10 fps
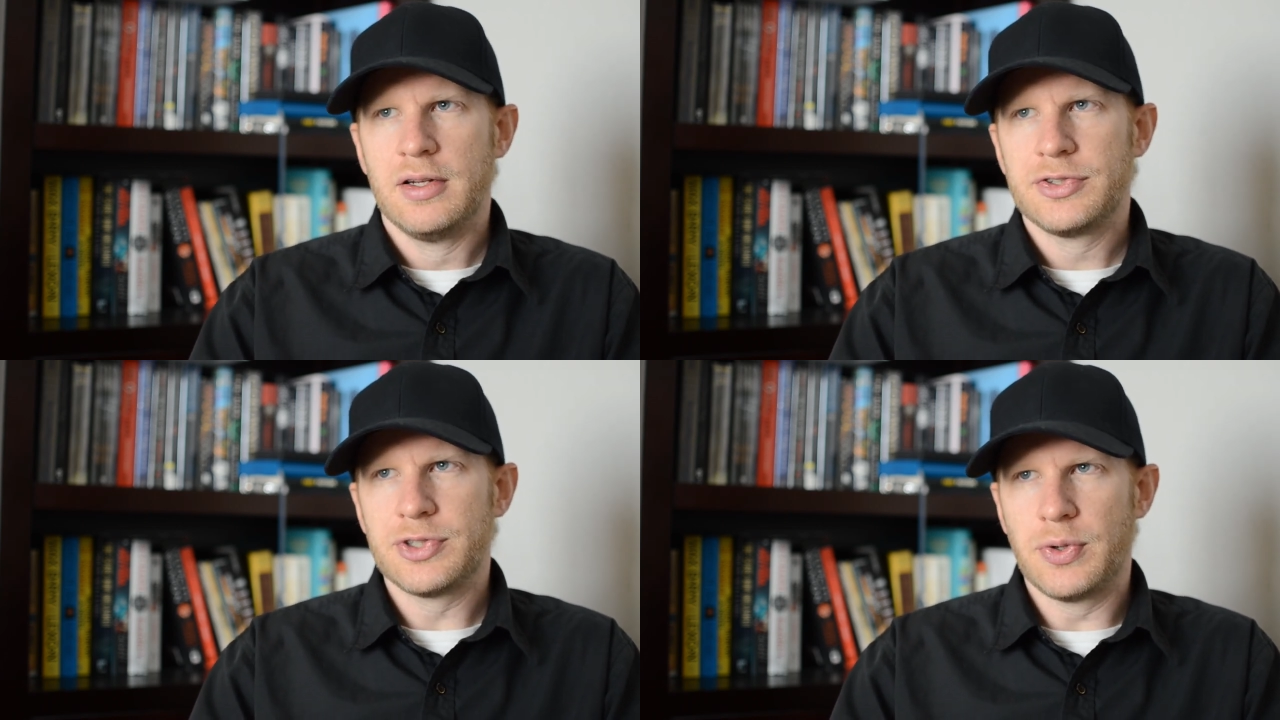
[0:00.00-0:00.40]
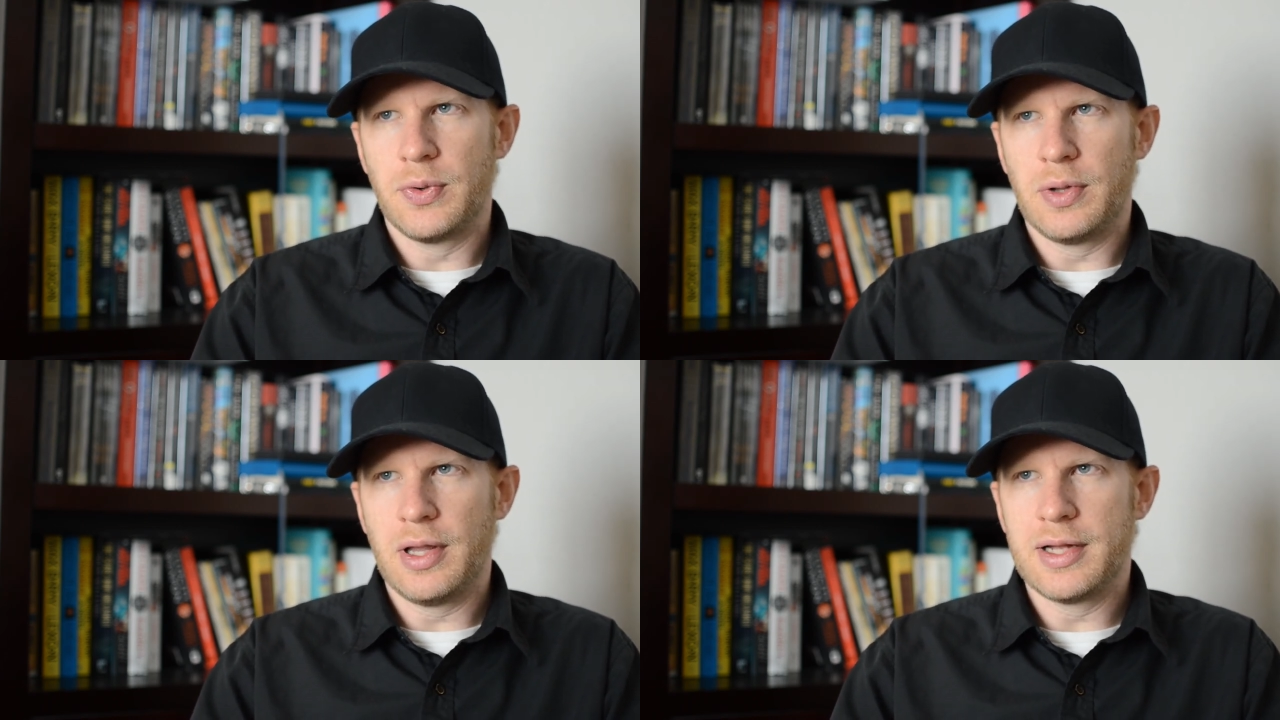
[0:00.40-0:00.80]

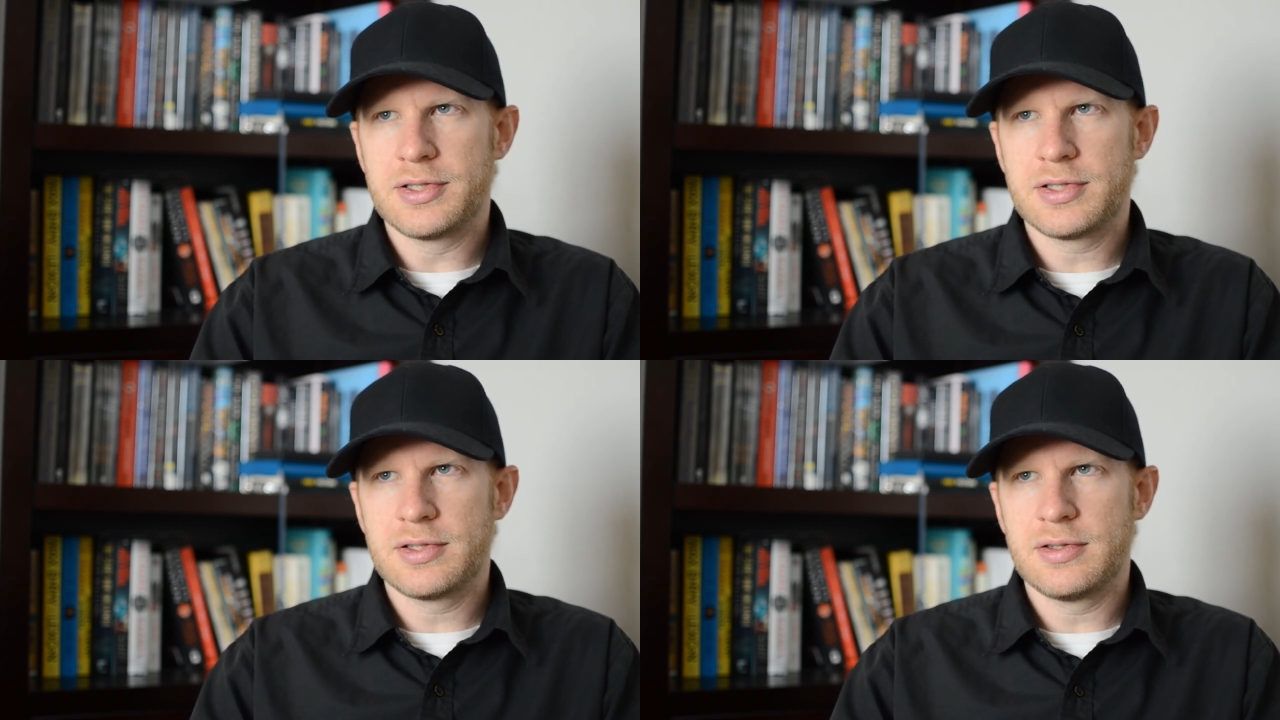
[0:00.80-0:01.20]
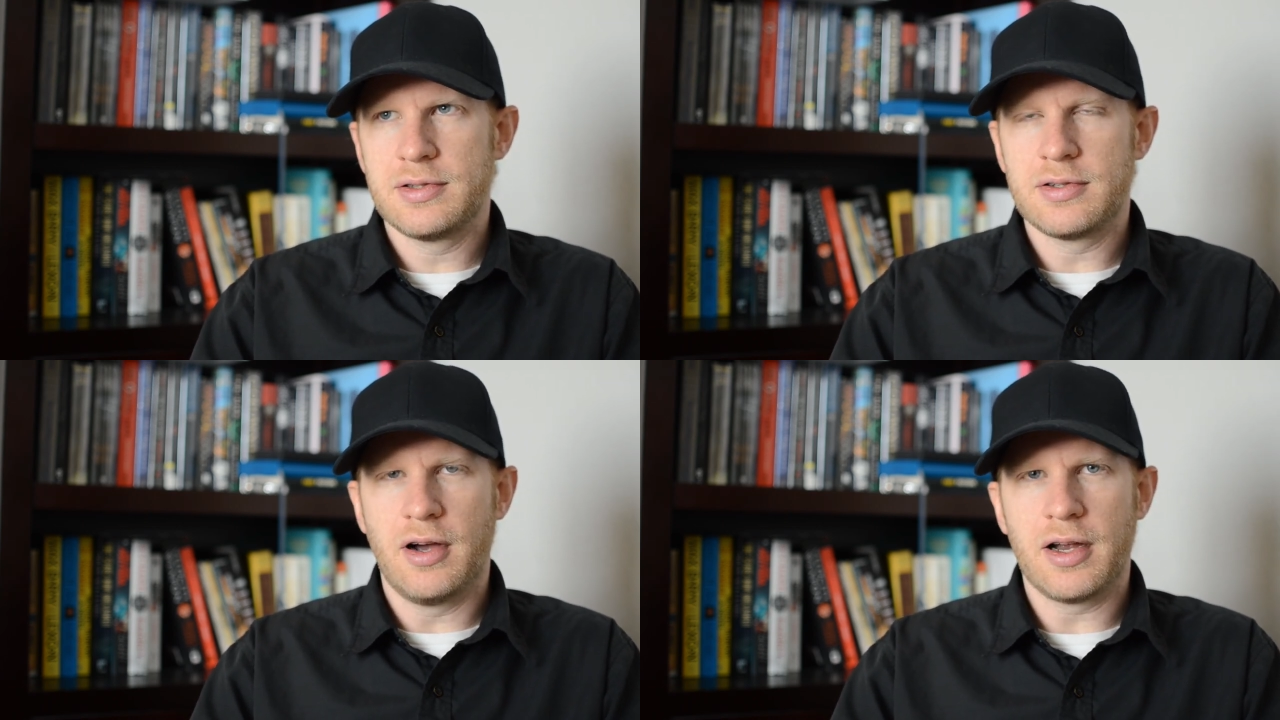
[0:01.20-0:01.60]
So let's
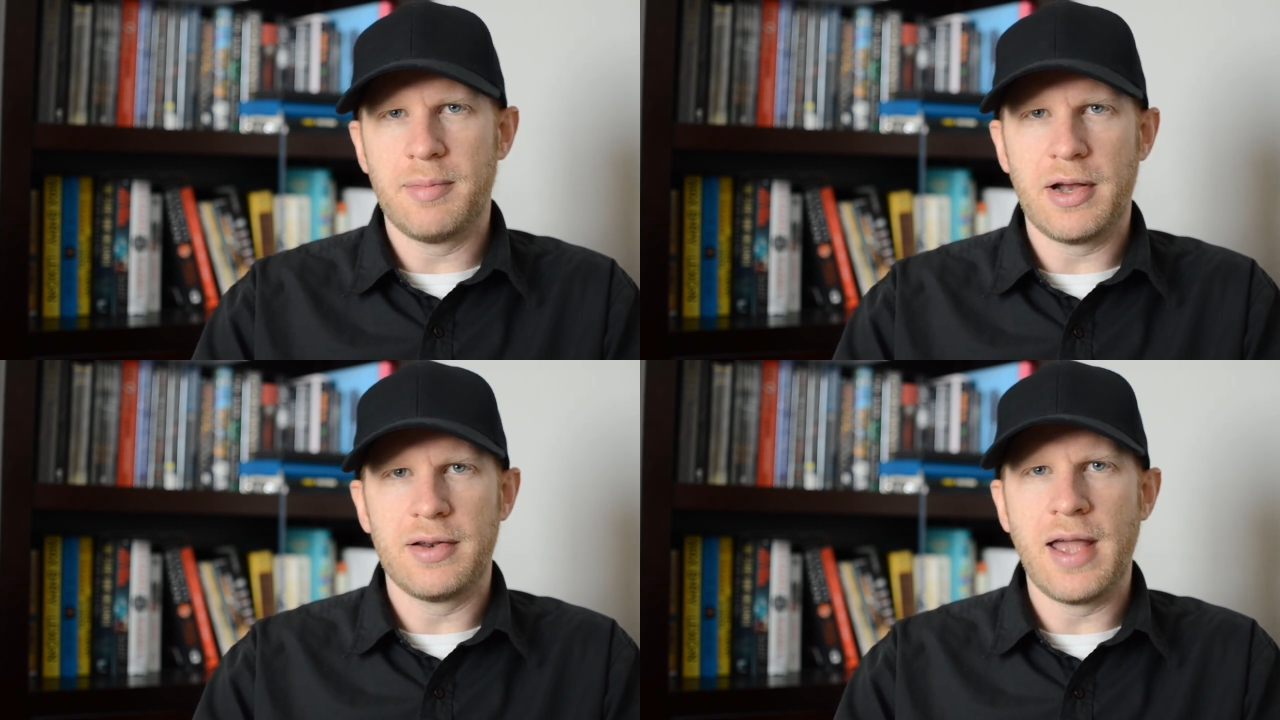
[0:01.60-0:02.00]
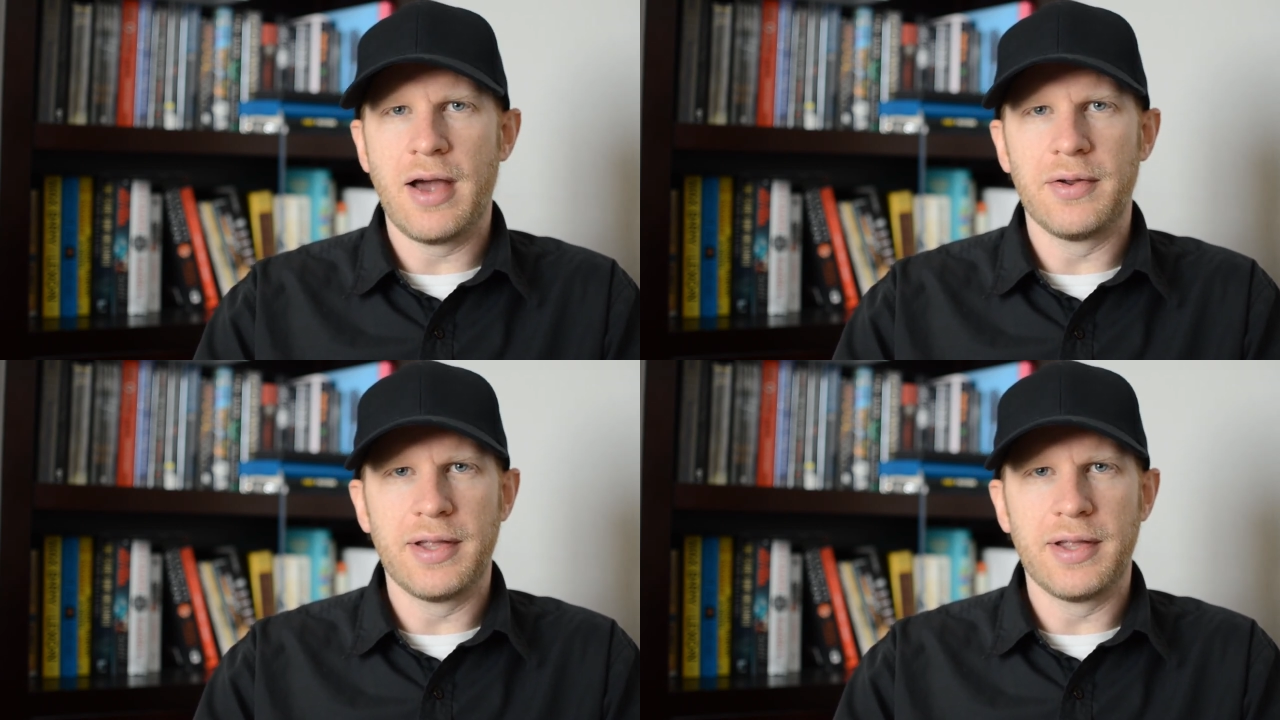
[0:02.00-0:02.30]
talk about it now